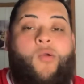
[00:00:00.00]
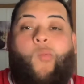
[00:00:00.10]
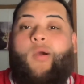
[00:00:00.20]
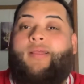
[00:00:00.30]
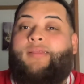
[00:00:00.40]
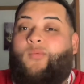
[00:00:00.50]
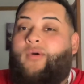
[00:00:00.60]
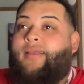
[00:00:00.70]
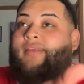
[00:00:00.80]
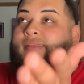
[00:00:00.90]

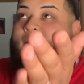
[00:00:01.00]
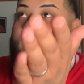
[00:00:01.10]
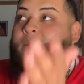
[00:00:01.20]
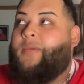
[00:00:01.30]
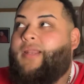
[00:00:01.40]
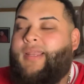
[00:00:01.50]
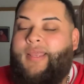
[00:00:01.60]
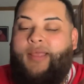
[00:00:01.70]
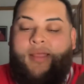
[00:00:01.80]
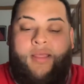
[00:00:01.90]
what
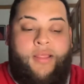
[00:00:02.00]
community,